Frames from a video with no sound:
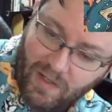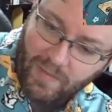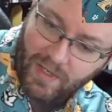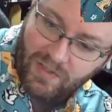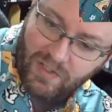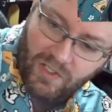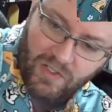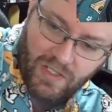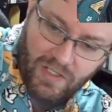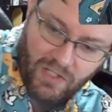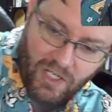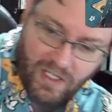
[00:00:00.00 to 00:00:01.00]
a message. She
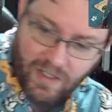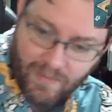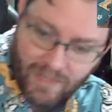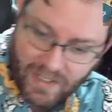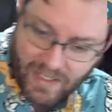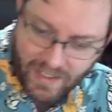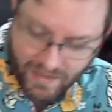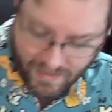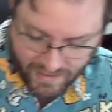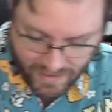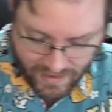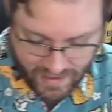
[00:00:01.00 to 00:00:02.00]
said, check in on Monday
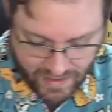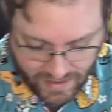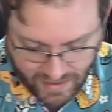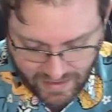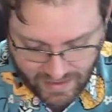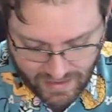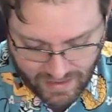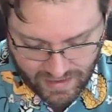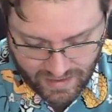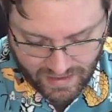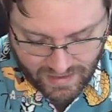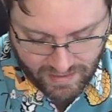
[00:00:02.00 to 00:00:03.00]
and
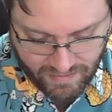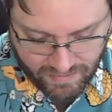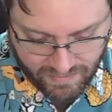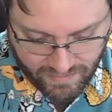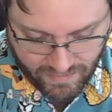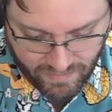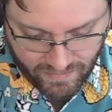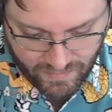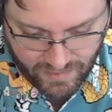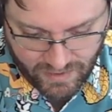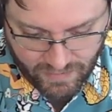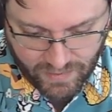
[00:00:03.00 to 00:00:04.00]

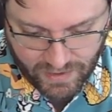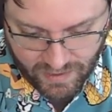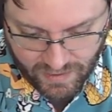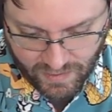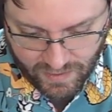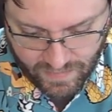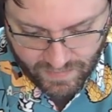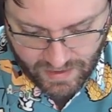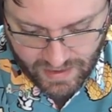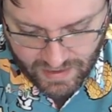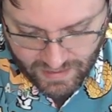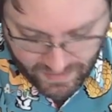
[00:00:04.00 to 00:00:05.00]
see if we can do it.
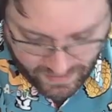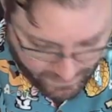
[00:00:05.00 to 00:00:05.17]
And